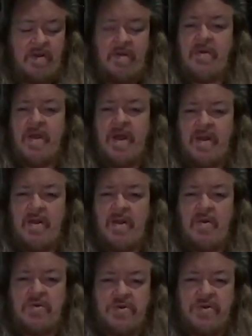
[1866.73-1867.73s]
you getting
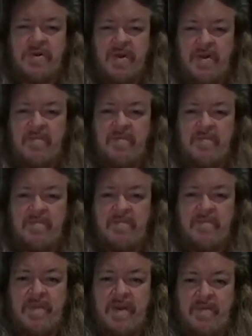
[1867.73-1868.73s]
closer to him
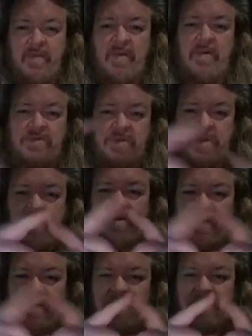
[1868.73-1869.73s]
and him closer to
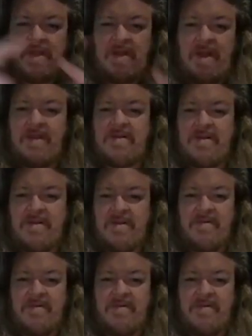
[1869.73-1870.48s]
you. Let's connect.